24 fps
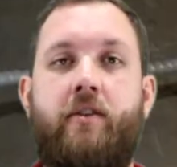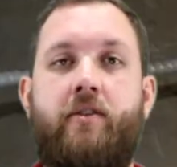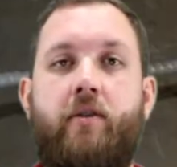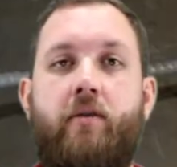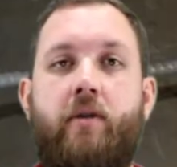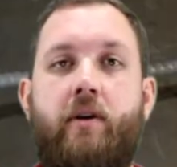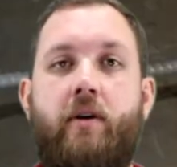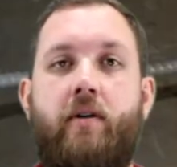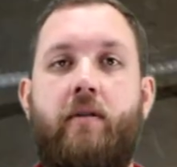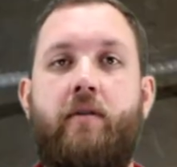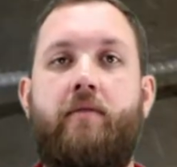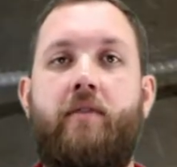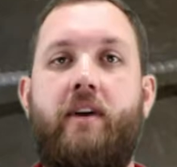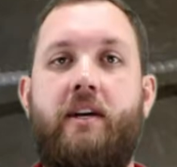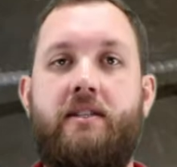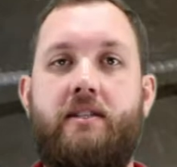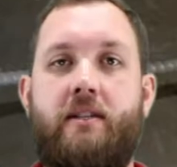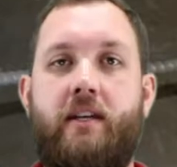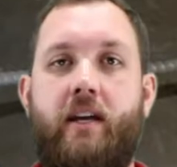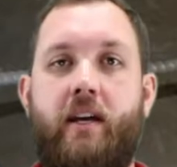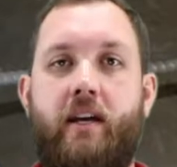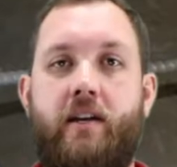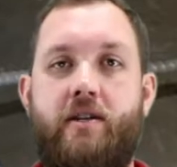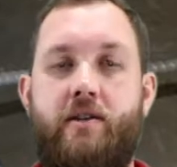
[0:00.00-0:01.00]
during our
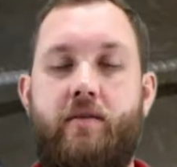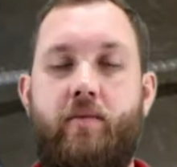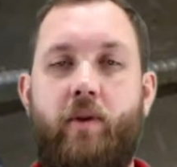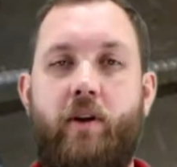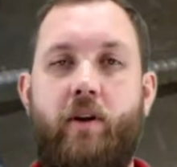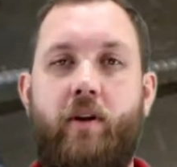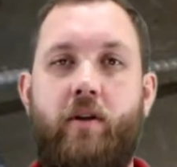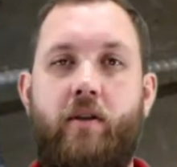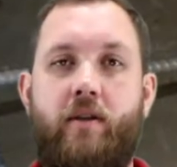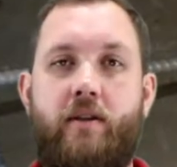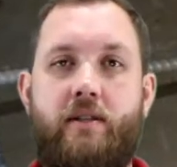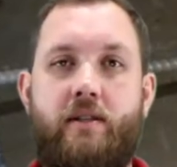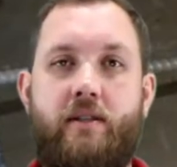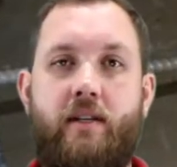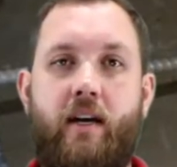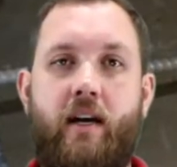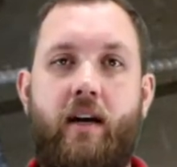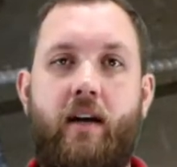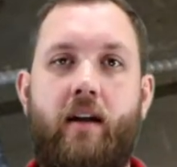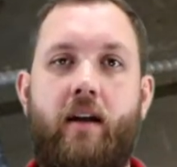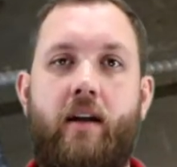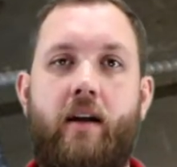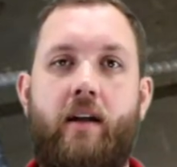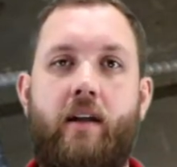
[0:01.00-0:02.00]
investigation we noticed
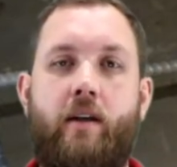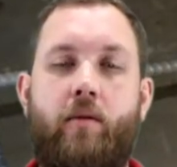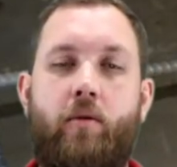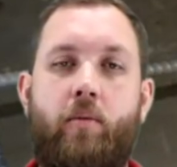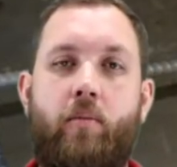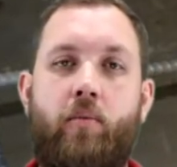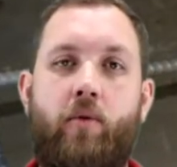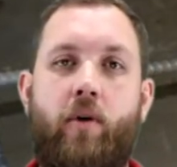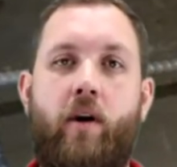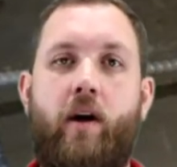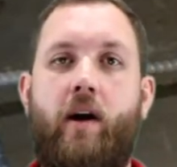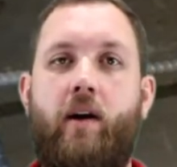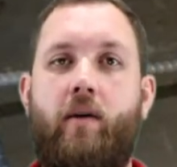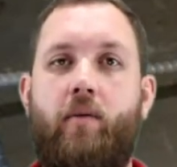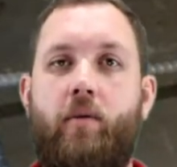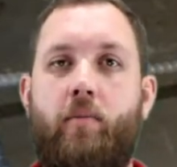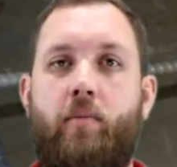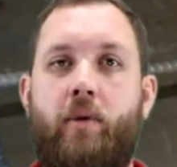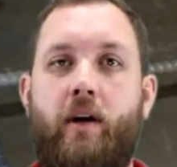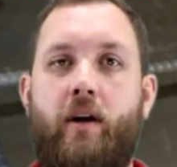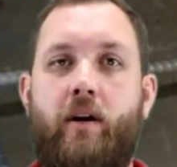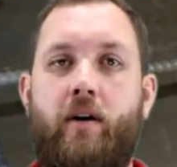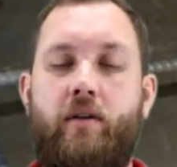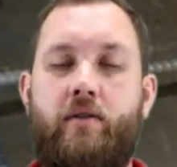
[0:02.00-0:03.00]
that there were prior
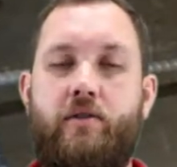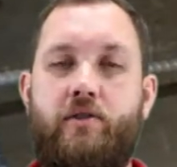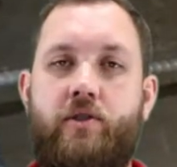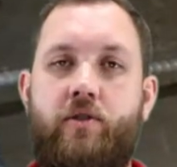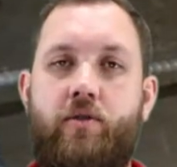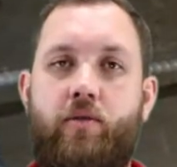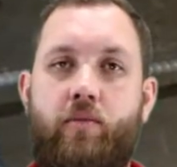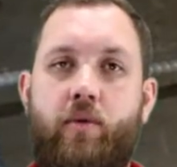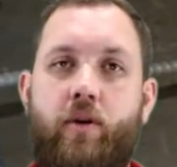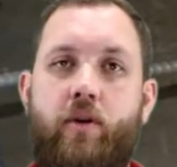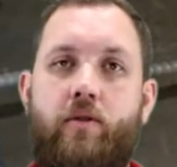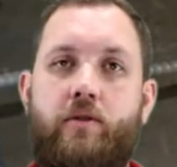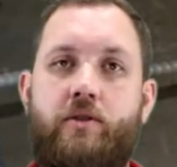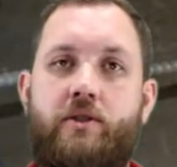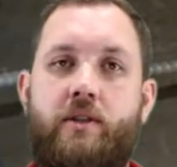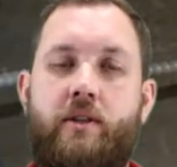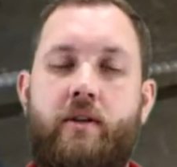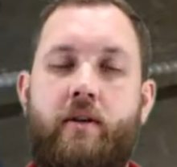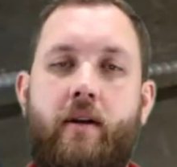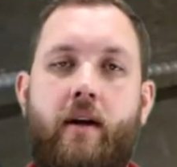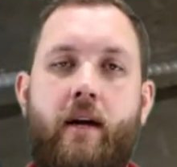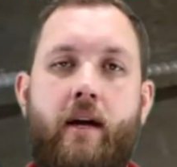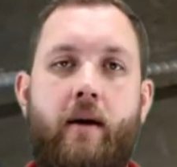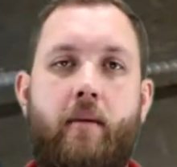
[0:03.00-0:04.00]
repairs,
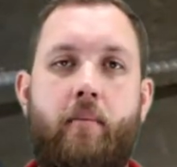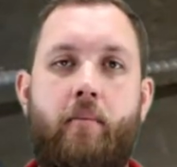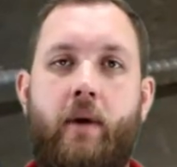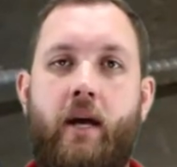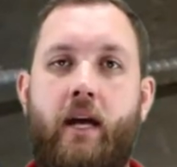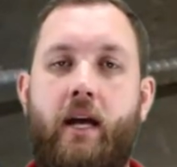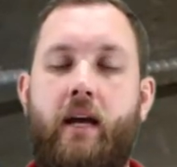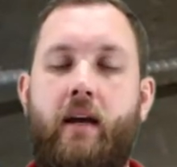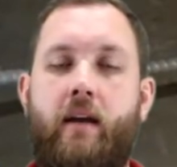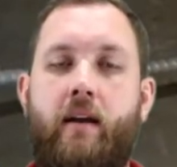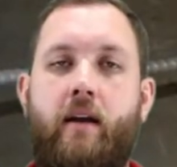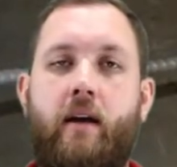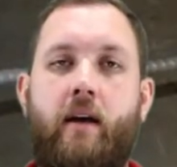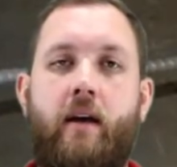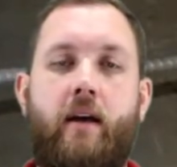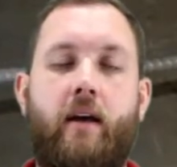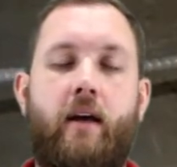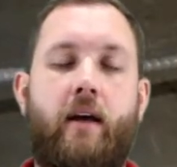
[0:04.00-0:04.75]
corrosion, paint,